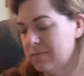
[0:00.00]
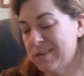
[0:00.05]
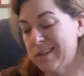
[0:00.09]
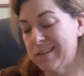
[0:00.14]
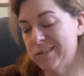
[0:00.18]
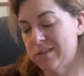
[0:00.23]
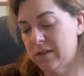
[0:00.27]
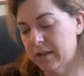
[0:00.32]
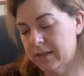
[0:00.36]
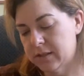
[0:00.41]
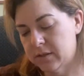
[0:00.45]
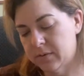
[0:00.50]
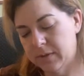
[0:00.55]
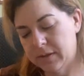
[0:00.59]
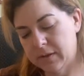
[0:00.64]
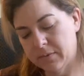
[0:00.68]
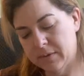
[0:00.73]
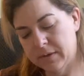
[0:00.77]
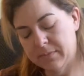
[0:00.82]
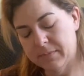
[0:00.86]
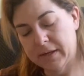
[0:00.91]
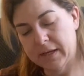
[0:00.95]
So that's the one that
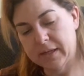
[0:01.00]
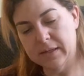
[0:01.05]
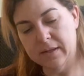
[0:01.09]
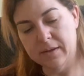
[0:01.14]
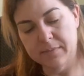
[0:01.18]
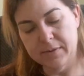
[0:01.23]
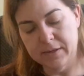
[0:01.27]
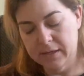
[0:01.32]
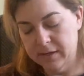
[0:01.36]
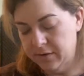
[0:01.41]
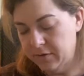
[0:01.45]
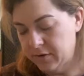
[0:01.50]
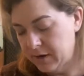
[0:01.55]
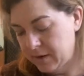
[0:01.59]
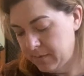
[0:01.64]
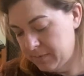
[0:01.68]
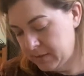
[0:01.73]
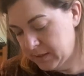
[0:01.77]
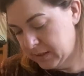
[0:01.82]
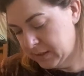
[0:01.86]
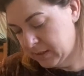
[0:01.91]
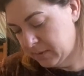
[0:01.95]
went in my club. Another
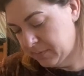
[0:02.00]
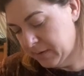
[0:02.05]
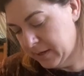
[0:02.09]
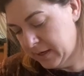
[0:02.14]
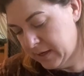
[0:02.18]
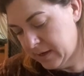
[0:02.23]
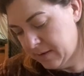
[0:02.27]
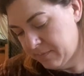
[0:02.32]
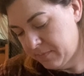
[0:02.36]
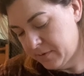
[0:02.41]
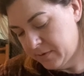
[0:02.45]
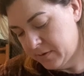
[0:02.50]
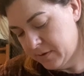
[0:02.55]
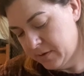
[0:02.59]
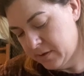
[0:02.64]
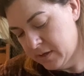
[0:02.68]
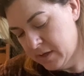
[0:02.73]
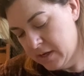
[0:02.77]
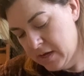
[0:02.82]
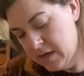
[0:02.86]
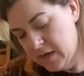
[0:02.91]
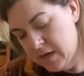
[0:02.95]
Hibiscus Pineapple.
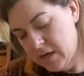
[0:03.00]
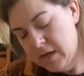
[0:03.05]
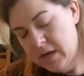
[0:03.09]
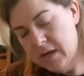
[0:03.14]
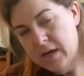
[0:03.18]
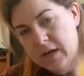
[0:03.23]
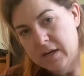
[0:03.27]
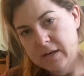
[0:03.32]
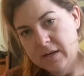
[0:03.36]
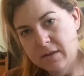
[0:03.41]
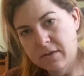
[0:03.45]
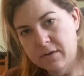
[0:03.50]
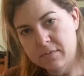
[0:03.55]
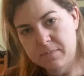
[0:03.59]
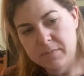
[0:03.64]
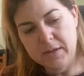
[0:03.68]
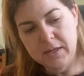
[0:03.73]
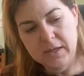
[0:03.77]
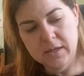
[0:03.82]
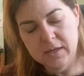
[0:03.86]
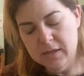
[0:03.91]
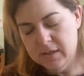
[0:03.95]
Another
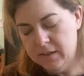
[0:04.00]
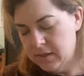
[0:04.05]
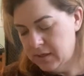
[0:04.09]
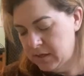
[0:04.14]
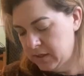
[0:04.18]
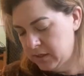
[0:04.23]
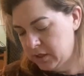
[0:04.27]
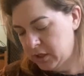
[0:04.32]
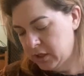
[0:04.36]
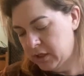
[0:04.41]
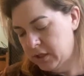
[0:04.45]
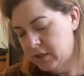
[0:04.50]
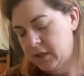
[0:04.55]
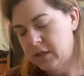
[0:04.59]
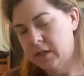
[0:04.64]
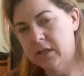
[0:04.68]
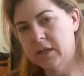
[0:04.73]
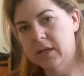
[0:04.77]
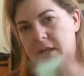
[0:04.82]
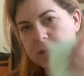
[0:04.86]
Pina Colada Cha-Cha.